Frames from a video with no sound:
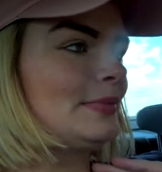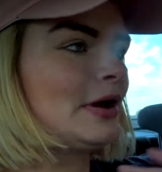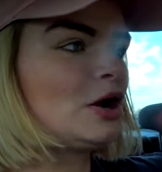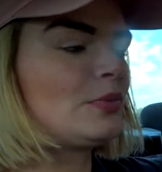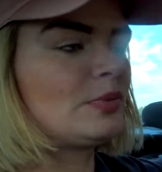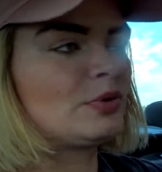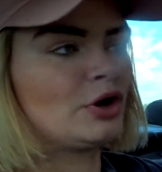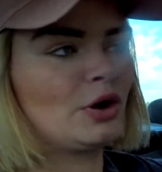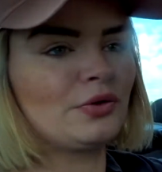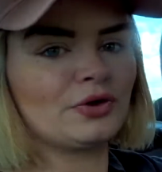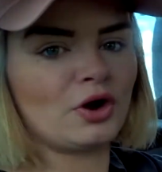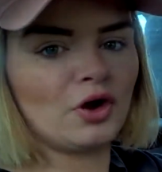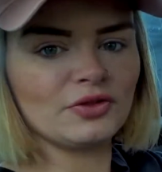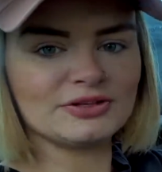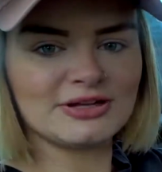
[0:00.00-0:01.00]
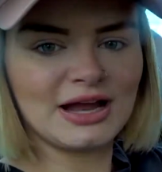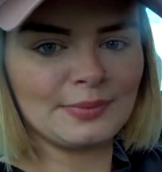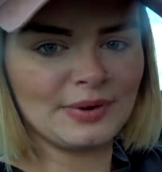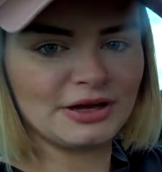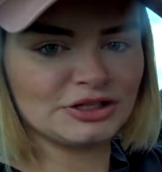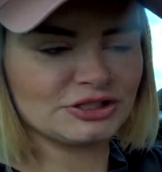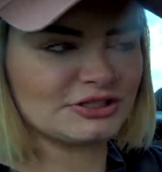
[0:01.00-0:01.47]
I know people go there all the time.
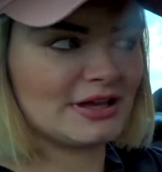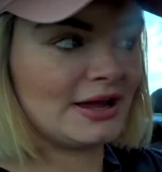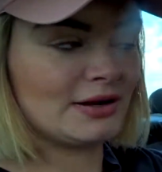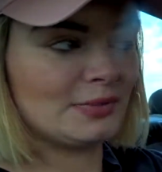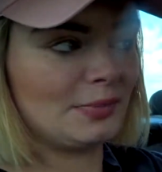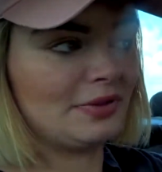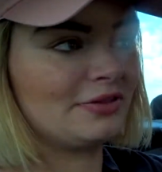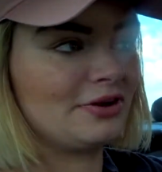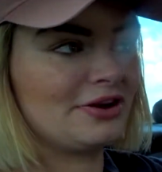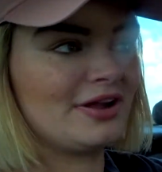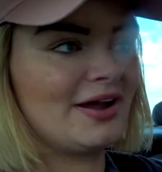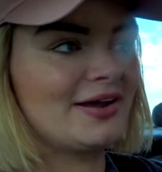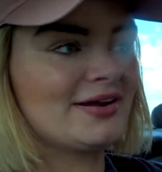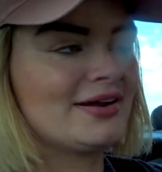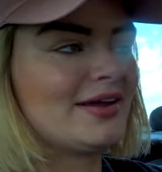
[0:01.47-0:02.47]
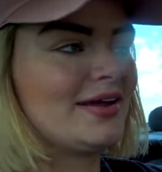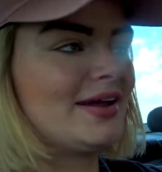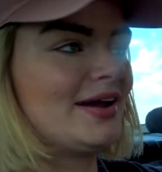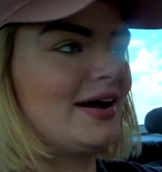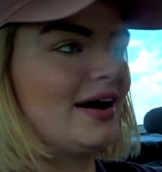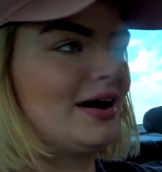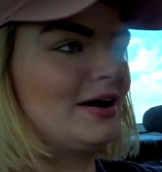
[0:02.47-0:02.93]
I just hadn't been there yet.
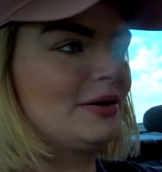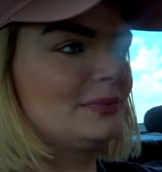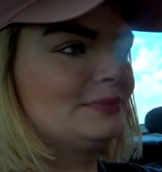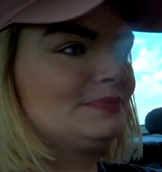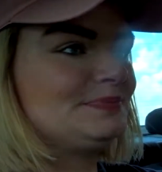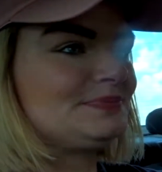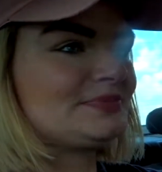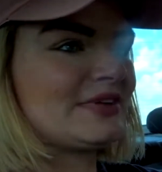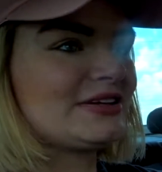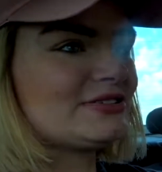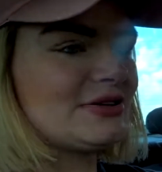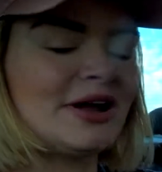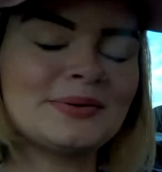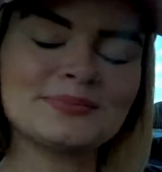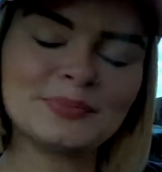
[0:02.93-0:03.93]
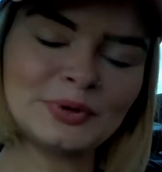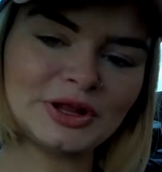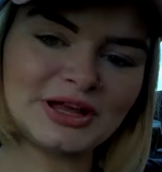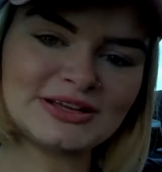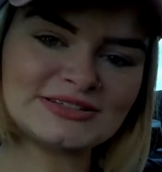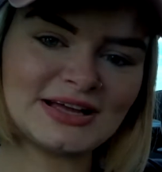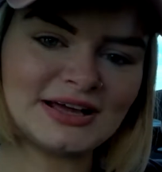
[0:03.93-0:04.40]
And so yeah, I'm
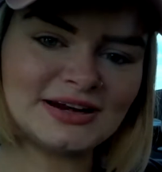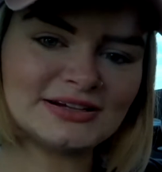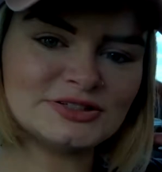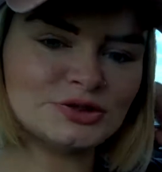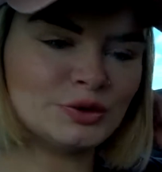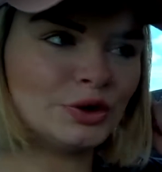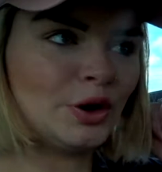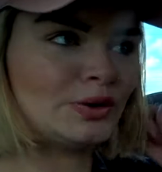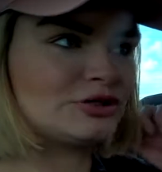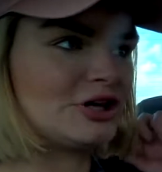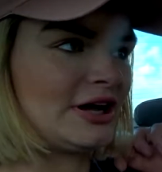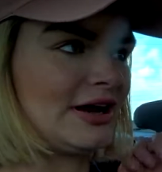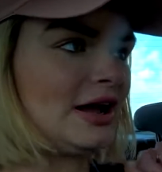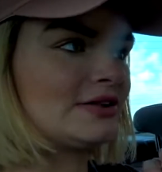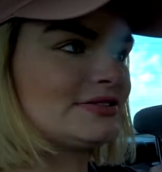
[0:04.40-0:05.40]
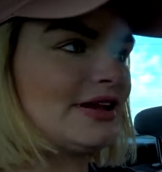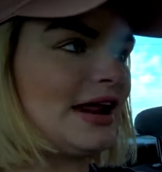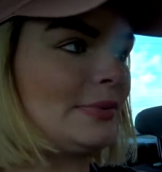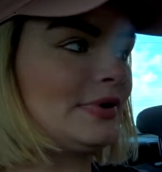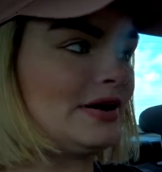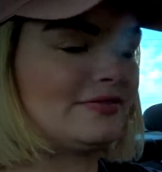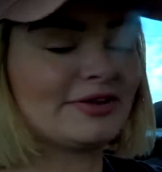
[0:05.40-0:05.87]
really excited to go and check it out today.
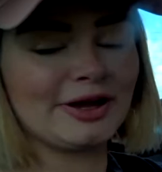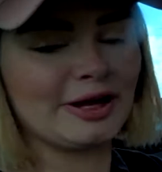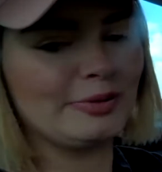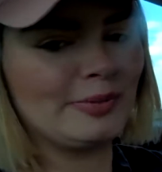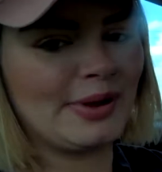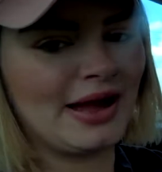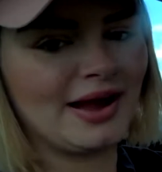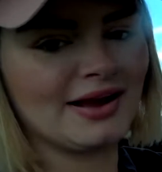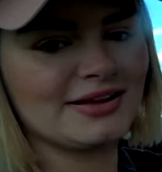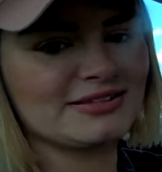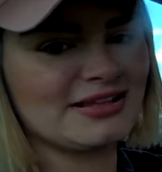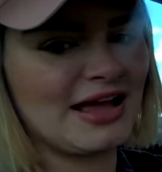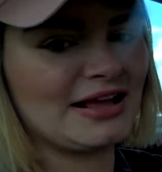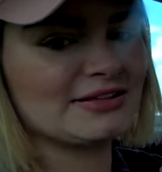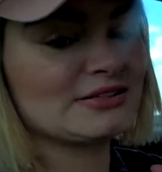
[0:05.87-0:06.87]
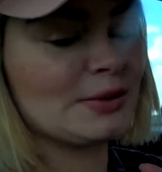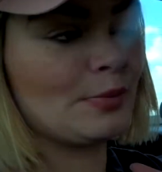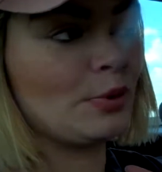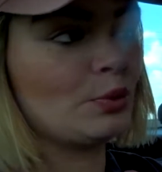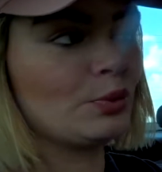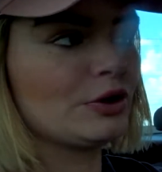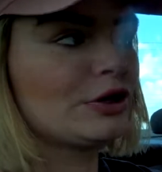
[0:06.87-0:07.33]
I'm definitely gonna be back because they had some
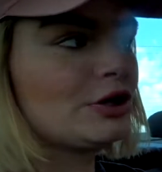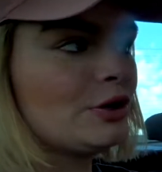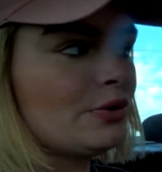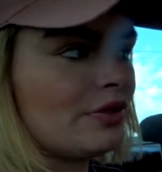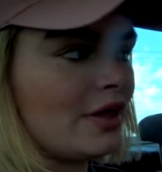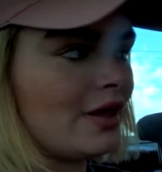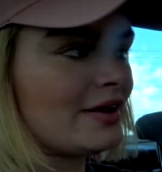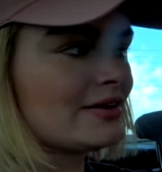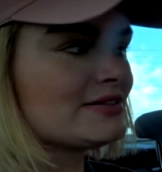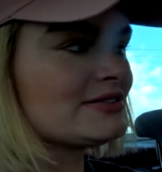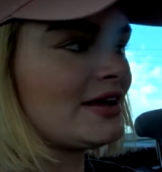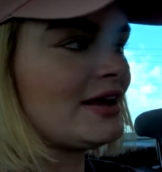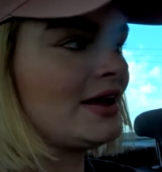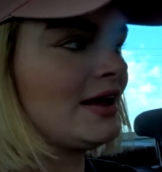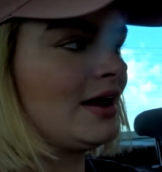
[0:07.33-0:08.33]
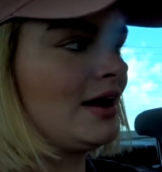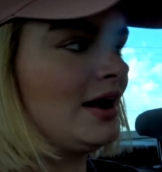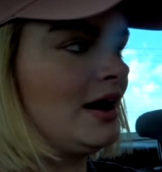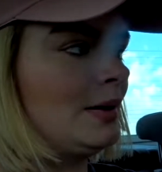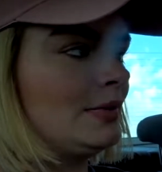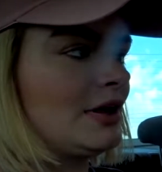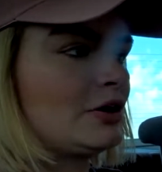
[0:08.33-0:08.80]
really cute things,
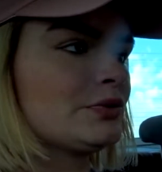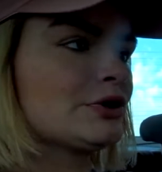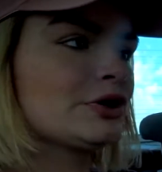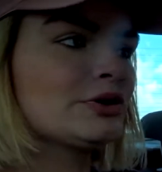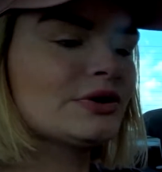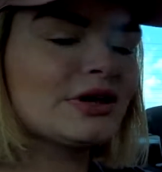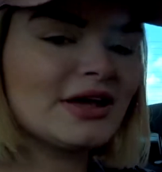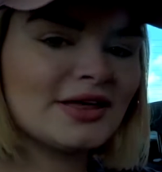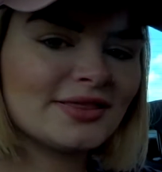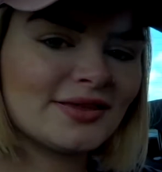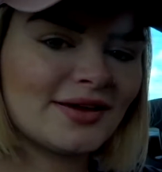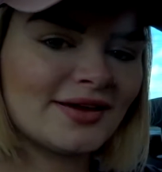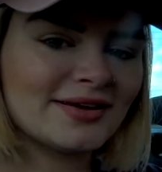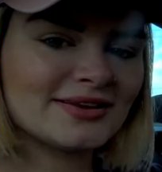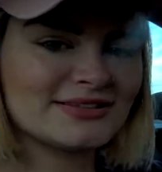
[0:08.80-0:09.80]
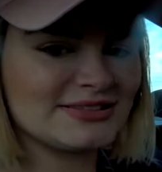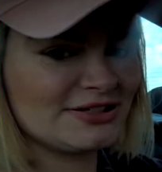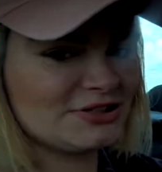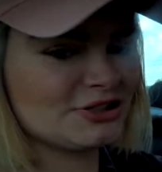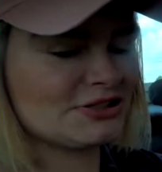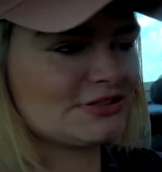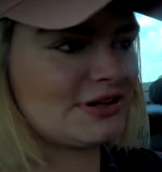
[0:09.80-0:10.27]
a lot of really unique things,
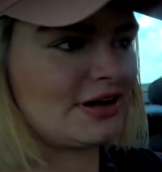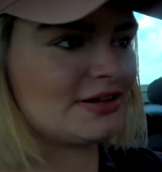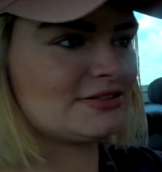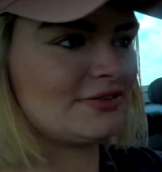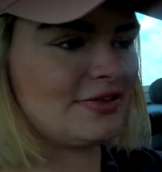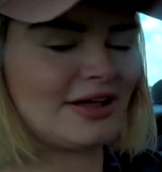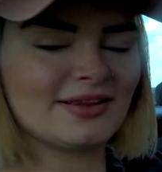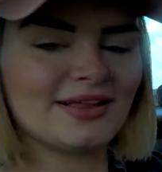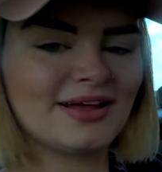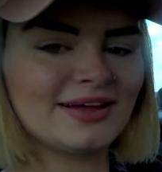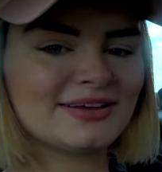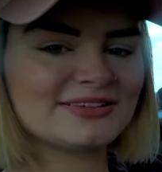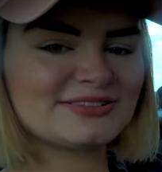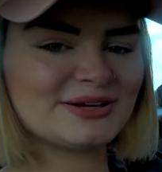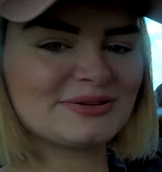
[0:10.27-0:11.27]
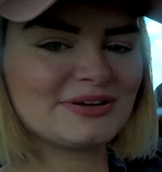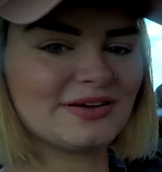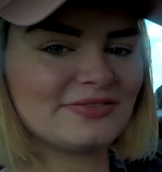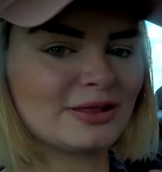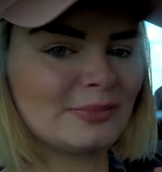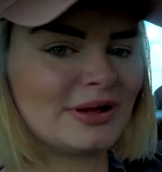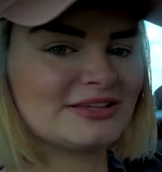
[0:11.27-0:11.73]
and just the kind of stuff that I like. So
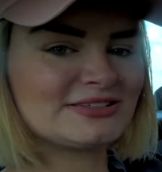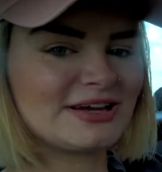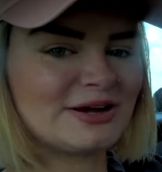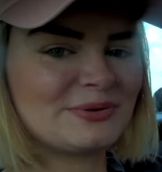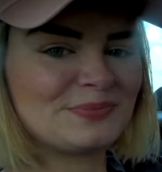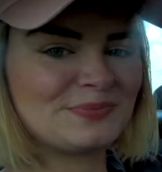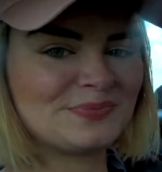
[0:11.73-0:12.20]
definitely my style.